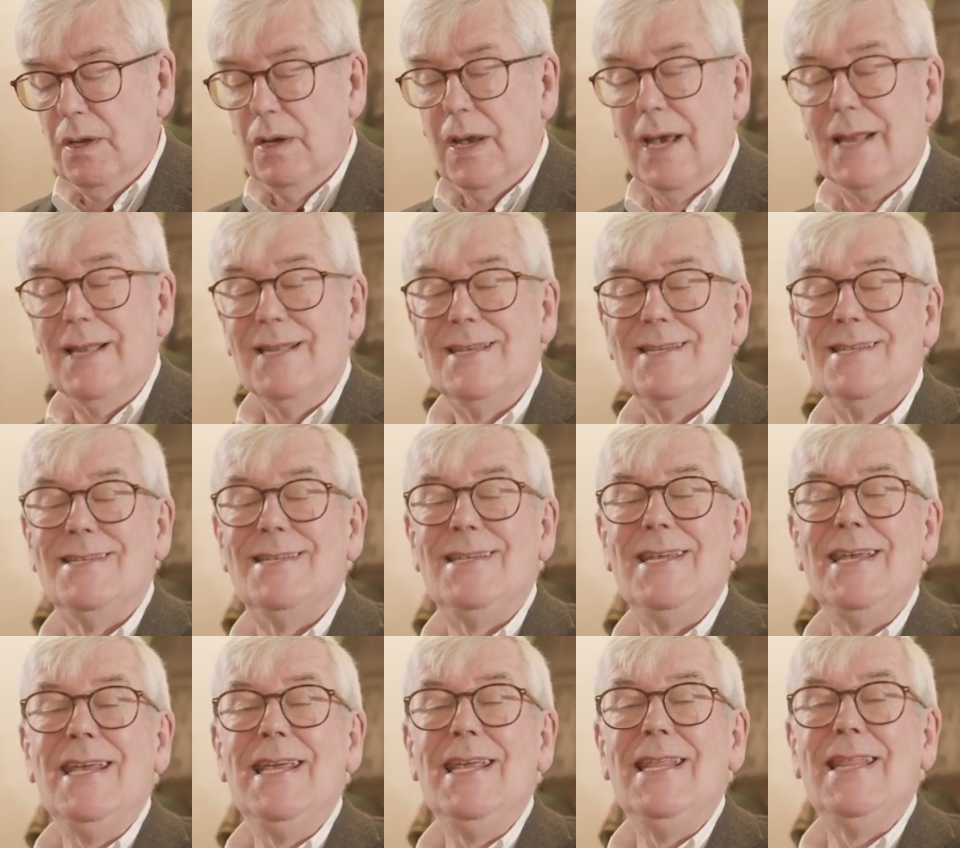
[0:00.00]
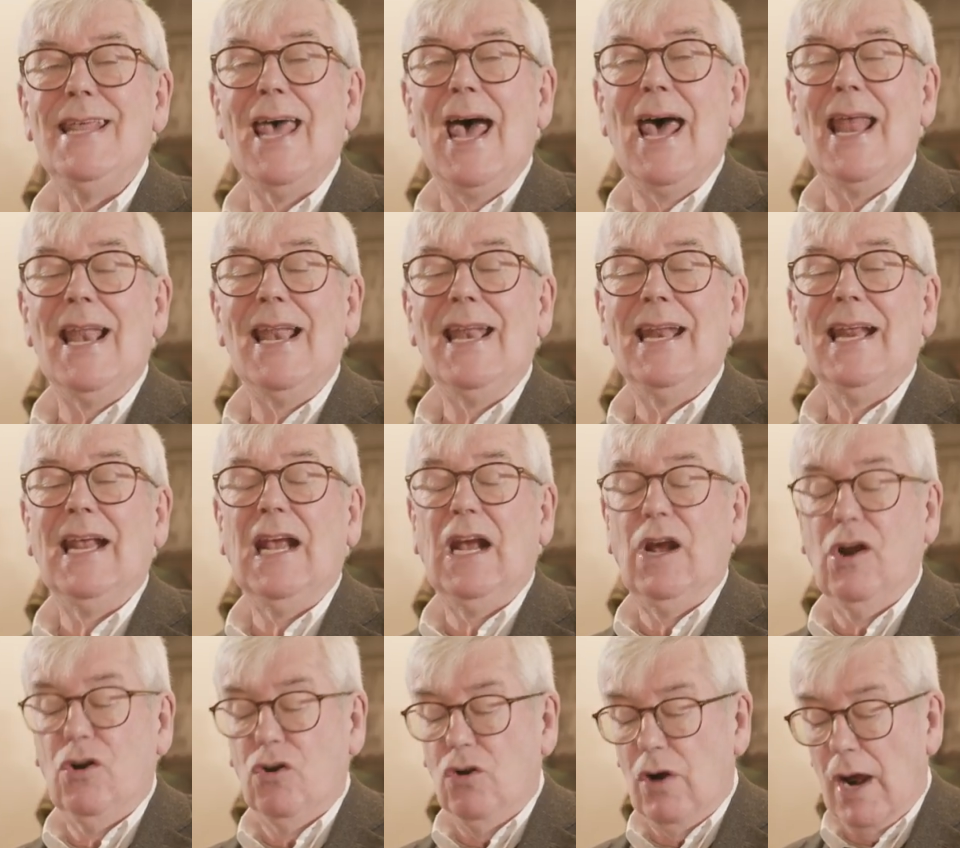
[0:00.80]
and see that
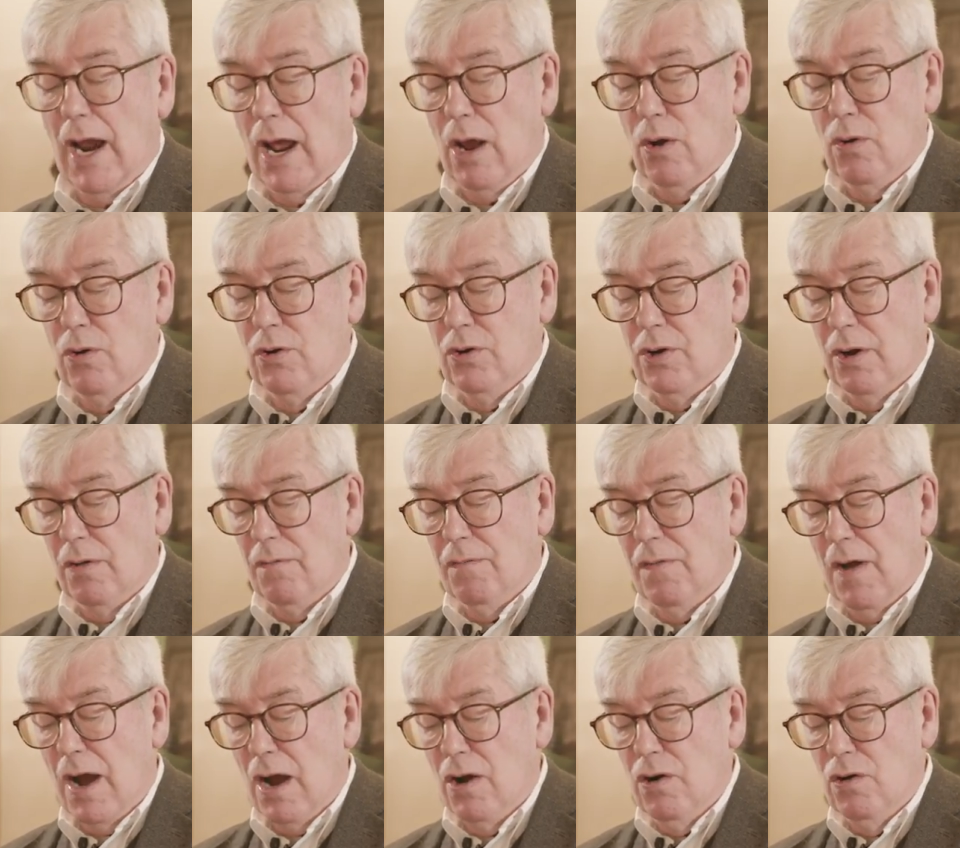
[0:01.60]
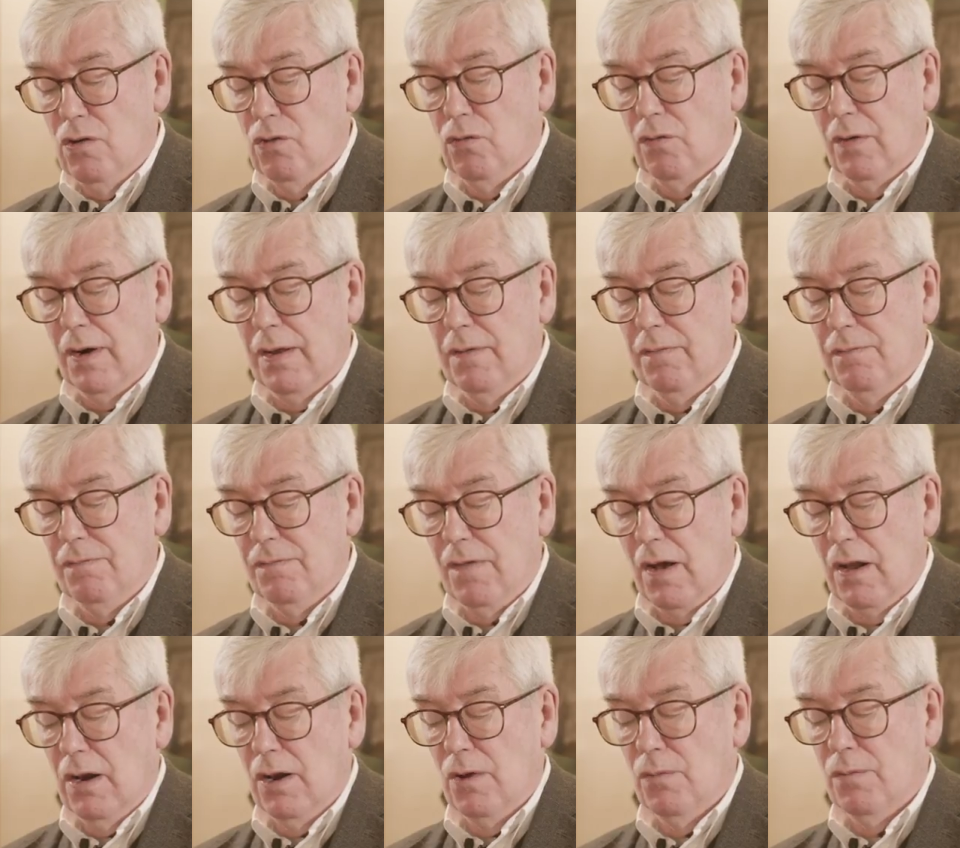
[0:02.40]
crowd of hungry
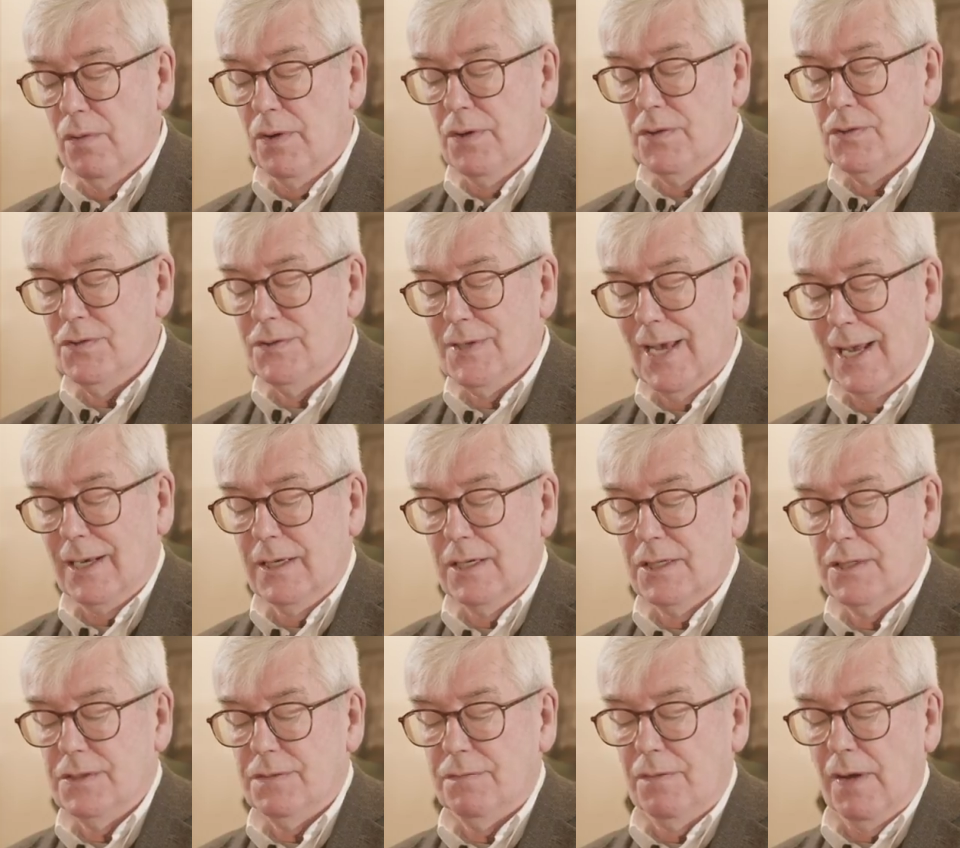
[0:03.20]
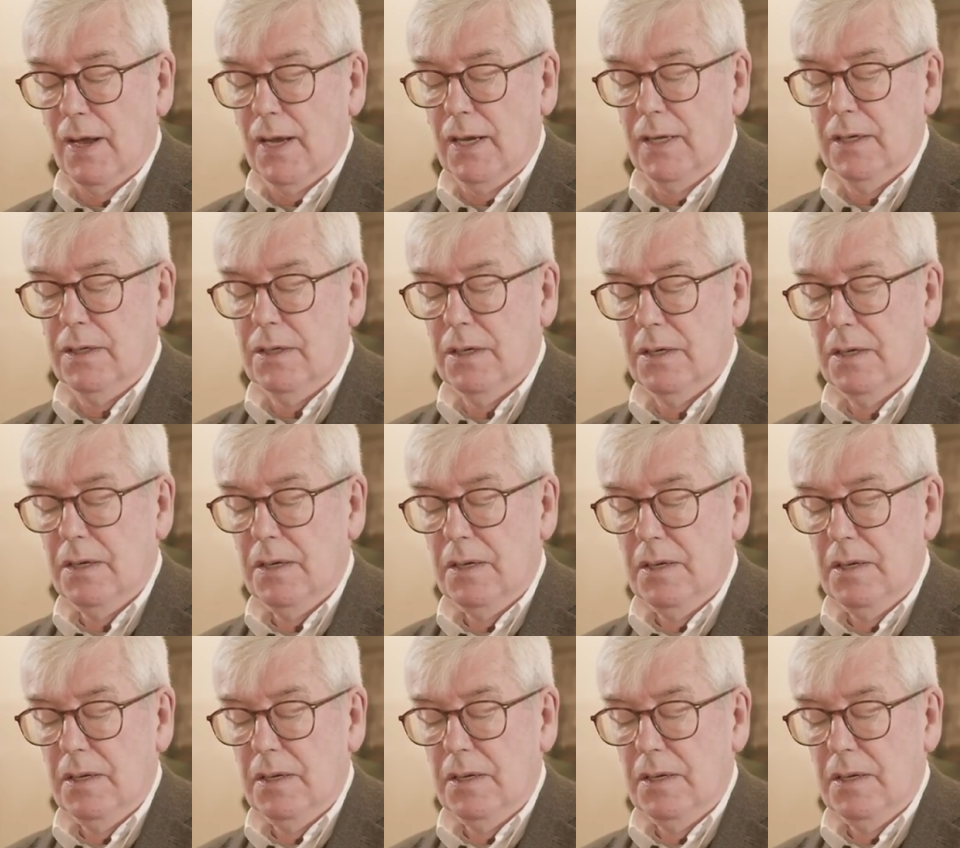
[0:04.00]
followers satisfied